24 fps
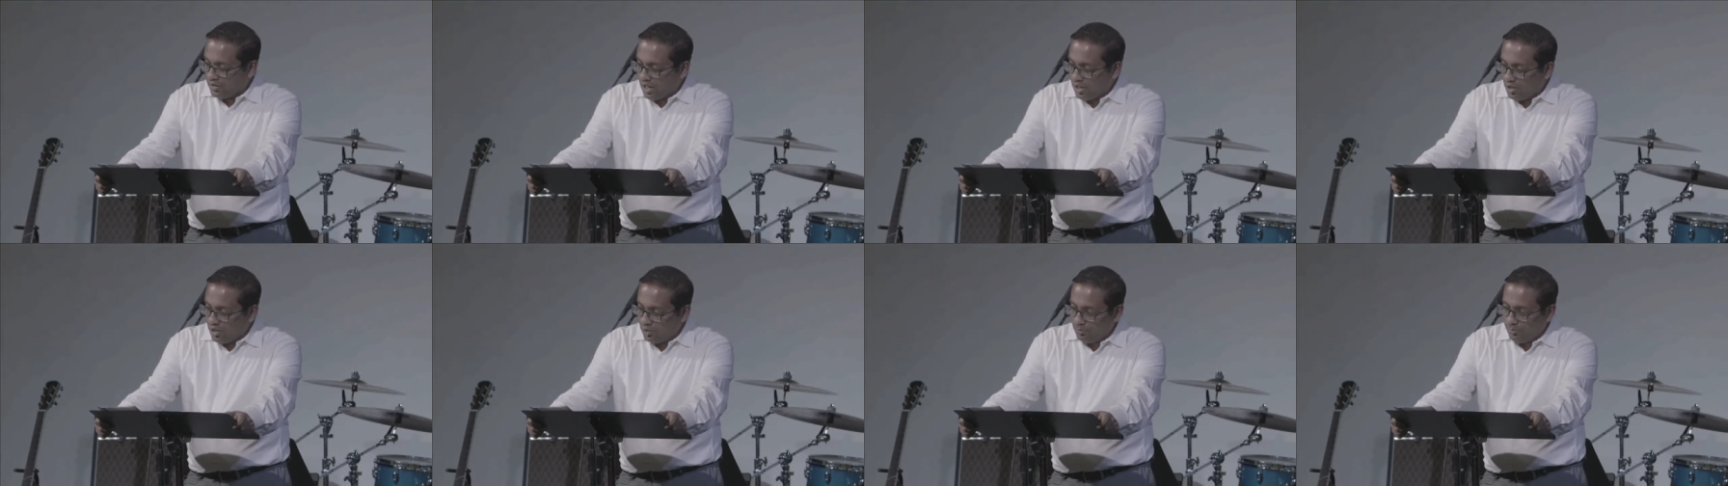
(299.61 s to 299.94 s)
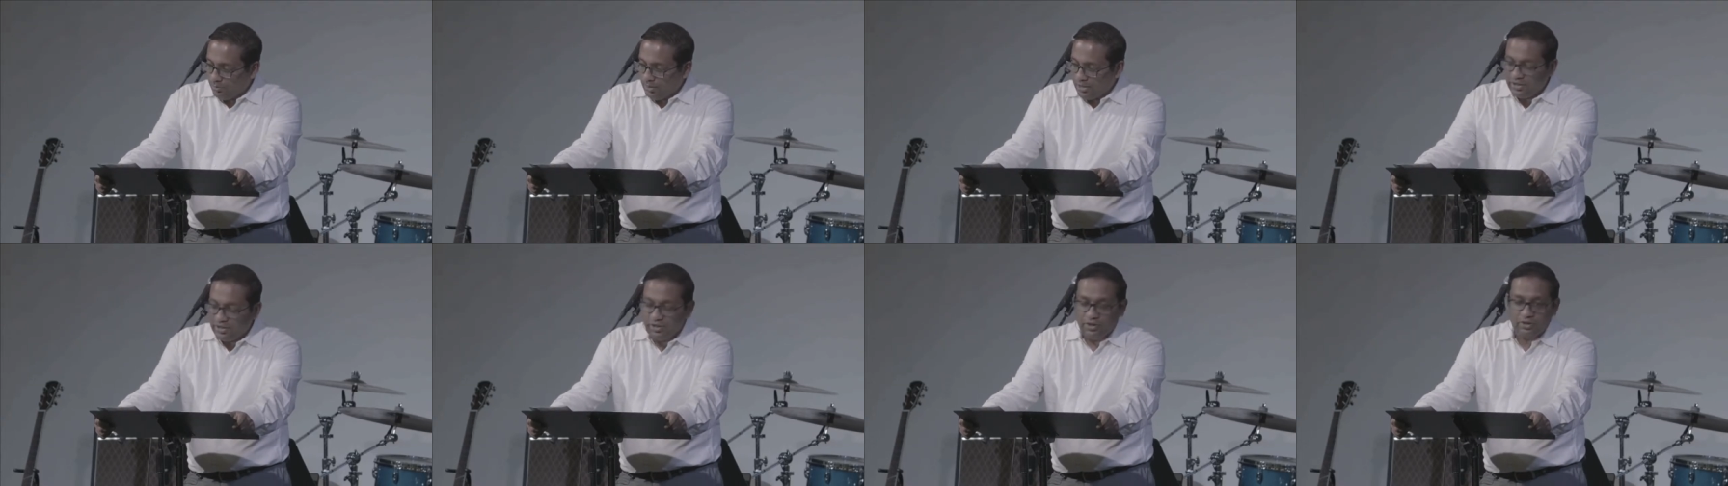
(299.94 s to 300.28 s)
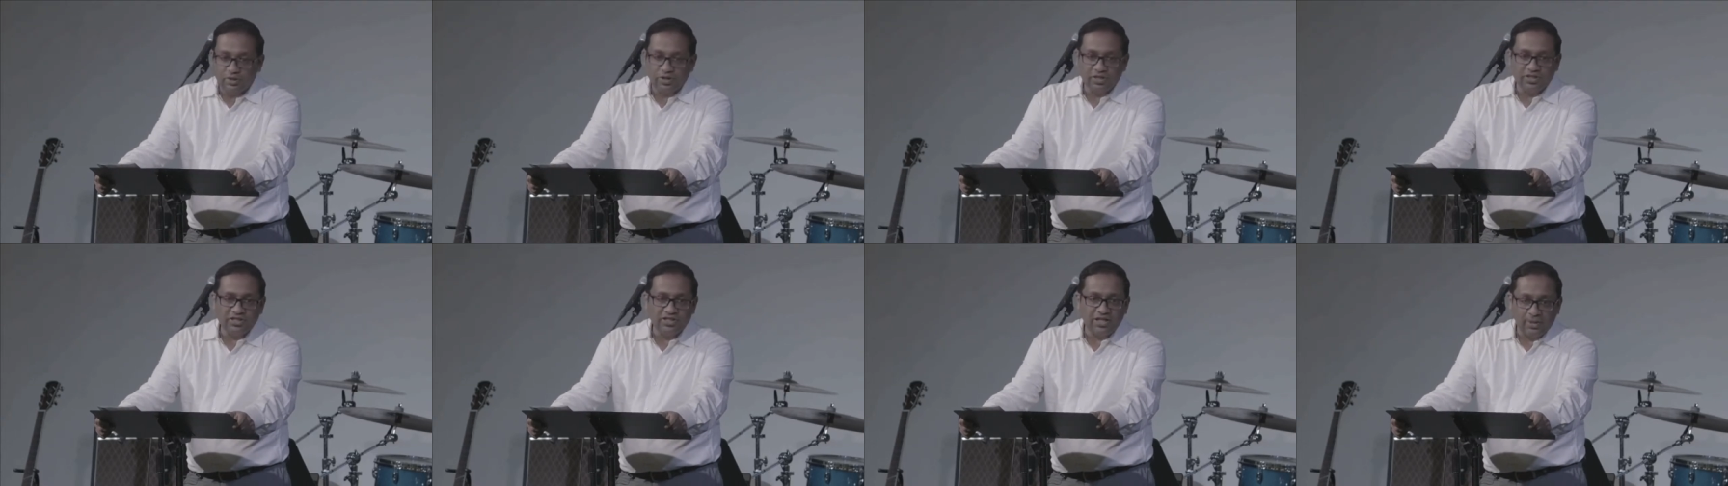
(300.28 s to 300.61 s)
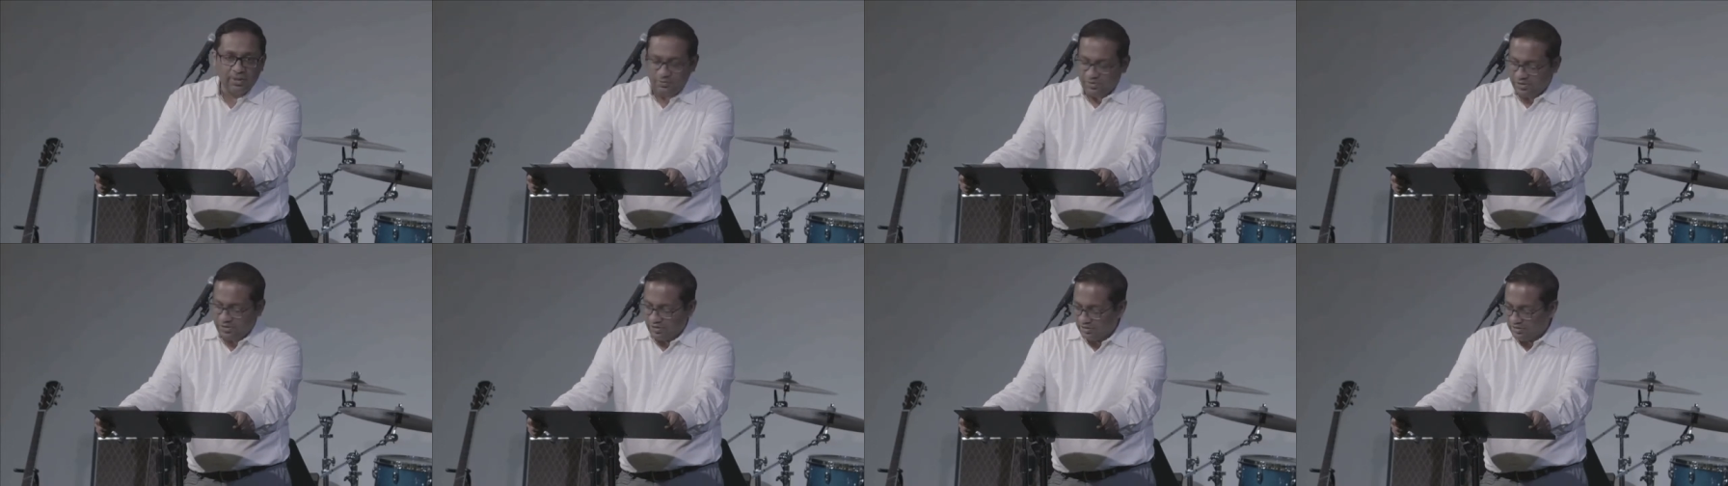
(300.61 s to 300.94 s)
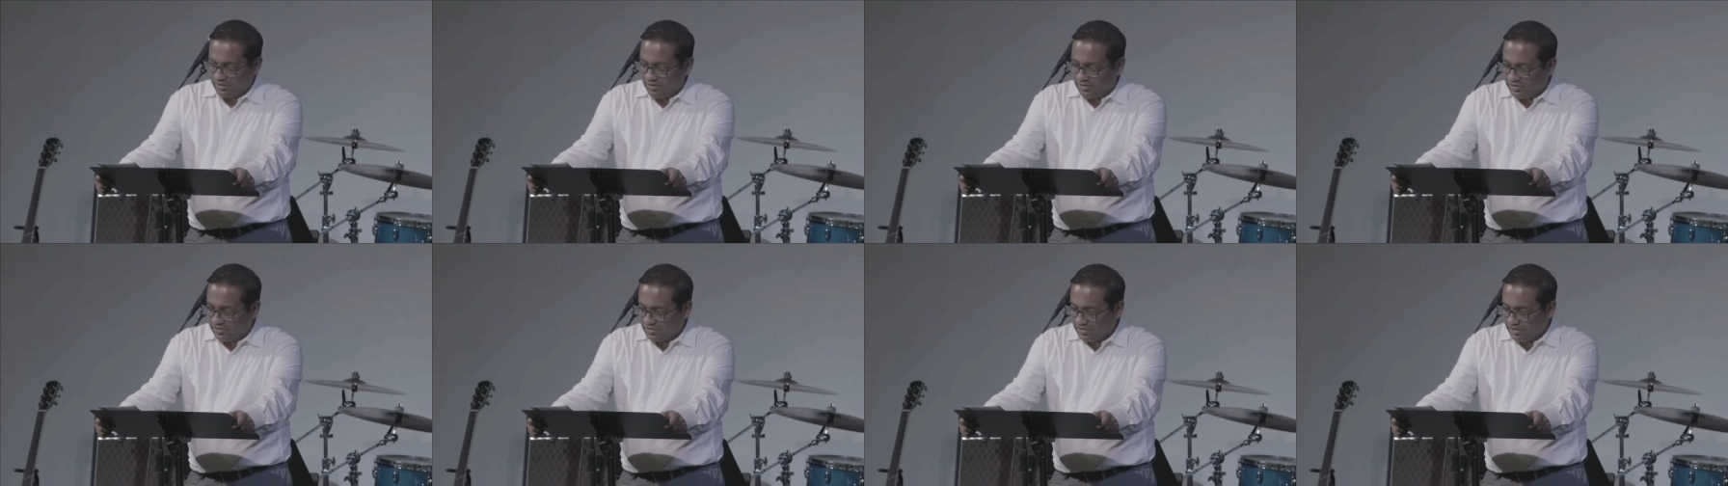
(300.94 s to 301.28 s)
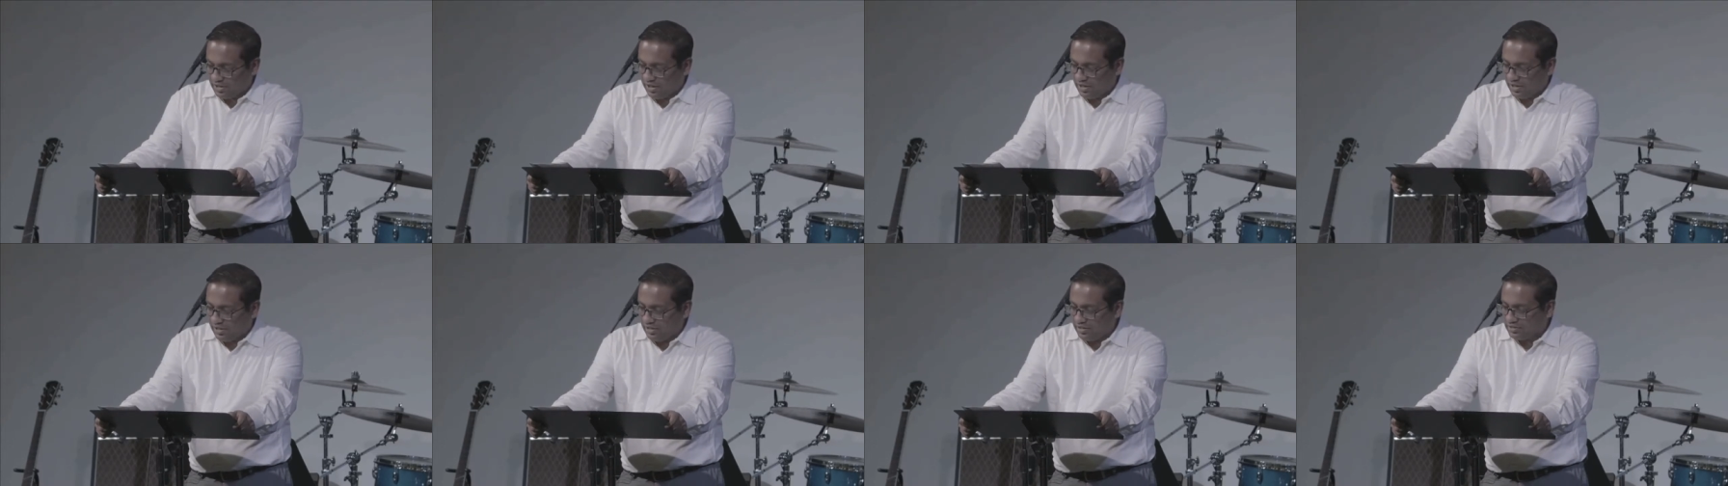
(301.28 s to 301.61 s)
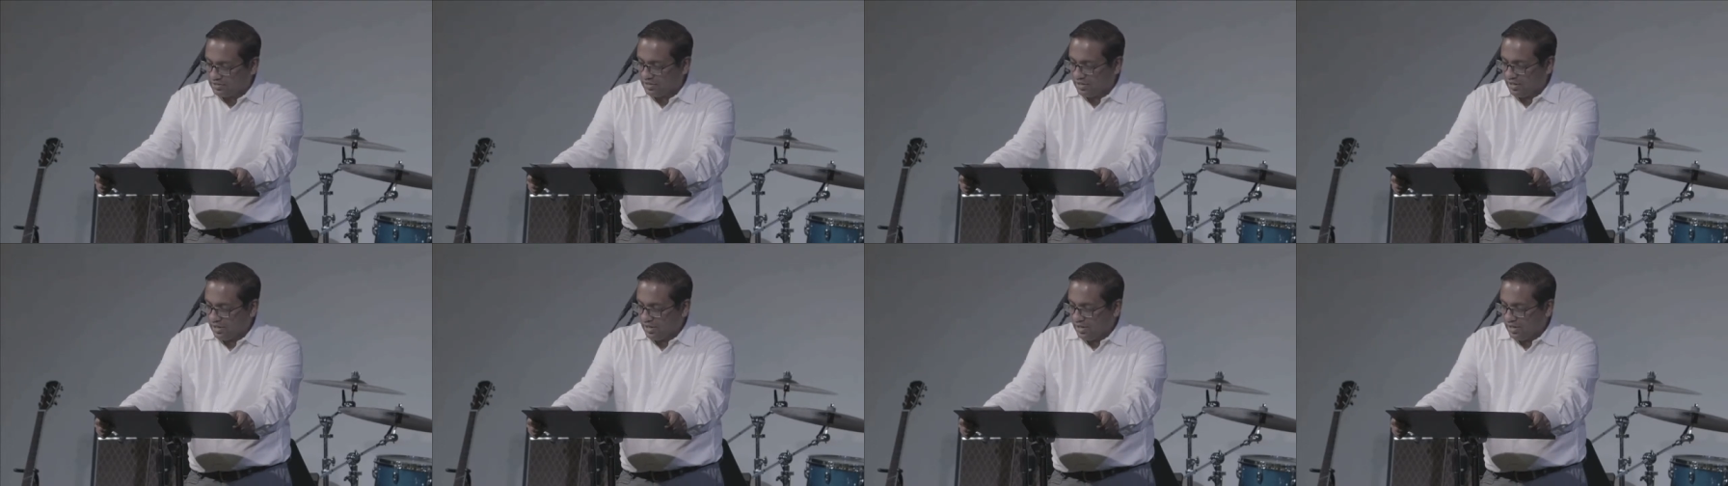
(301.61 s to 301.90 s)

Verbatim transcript: how many are attempting to change